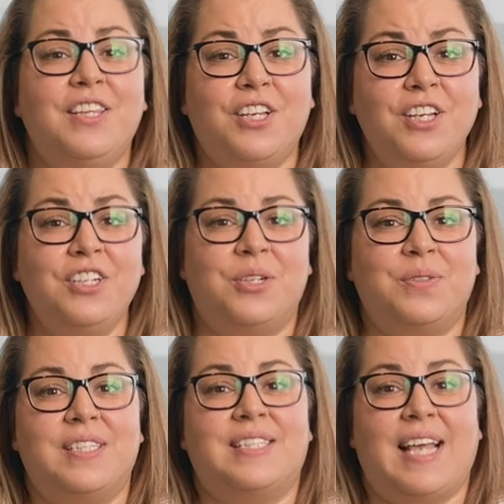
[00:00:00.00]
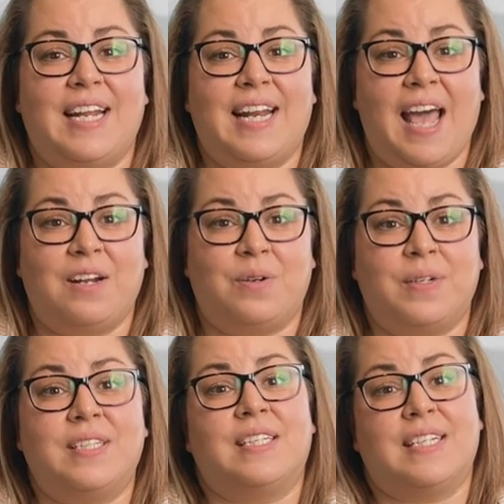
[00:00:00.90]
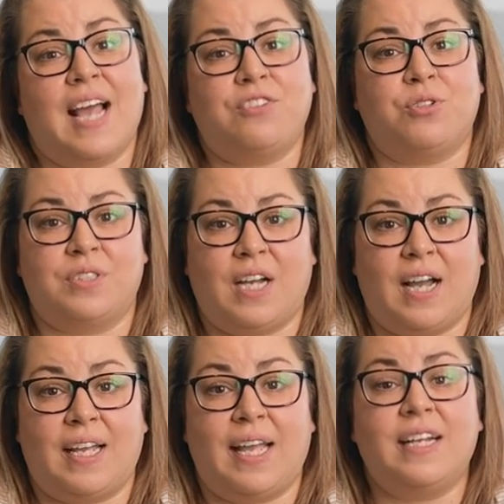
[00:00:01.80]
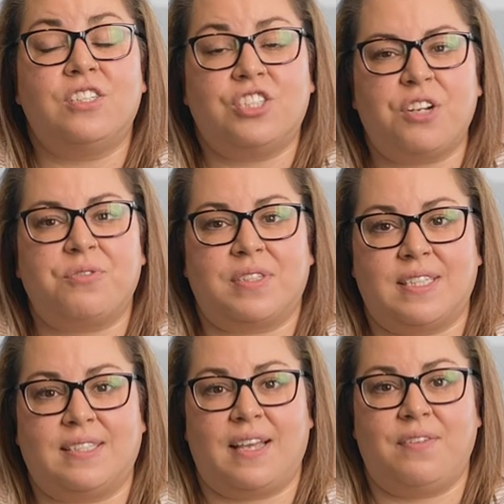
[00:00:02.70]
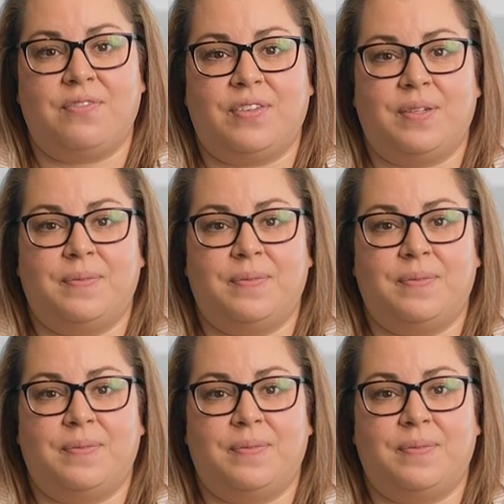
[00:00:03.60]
The good news is that annatto is a natural dye and is generally safe.